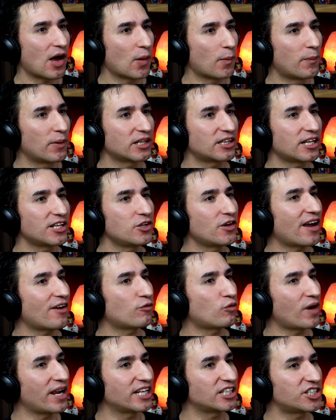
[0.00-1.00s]
Uh, but then you
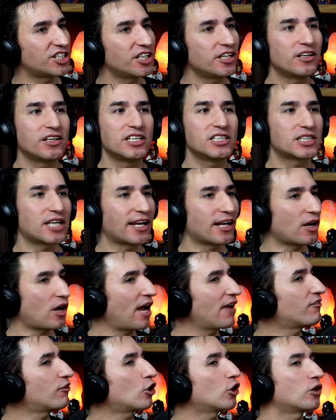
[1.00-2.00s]
have Wang Chi, and he's
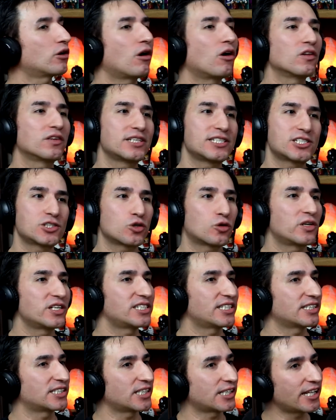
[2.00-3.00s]
like, I've heard all these
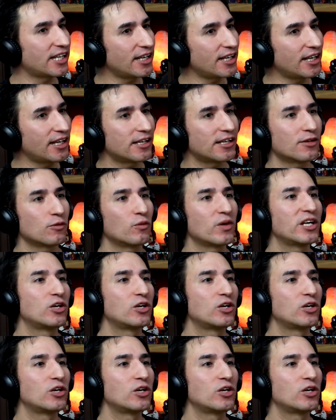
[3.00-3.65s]
stories as a kid,